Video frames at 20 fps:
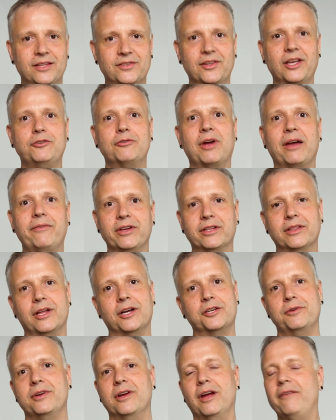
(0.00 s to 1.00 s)
It's like driving a
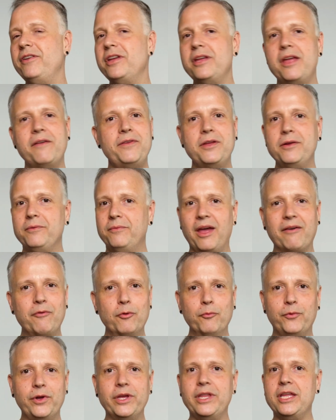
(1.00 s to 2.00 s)
luxury car. If you have
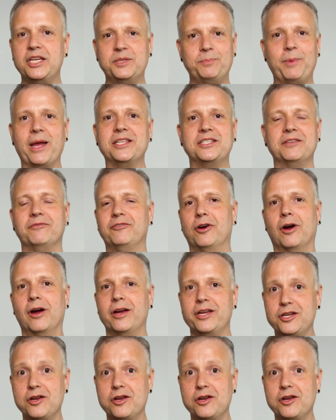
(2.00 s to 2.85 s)
a really expensive car,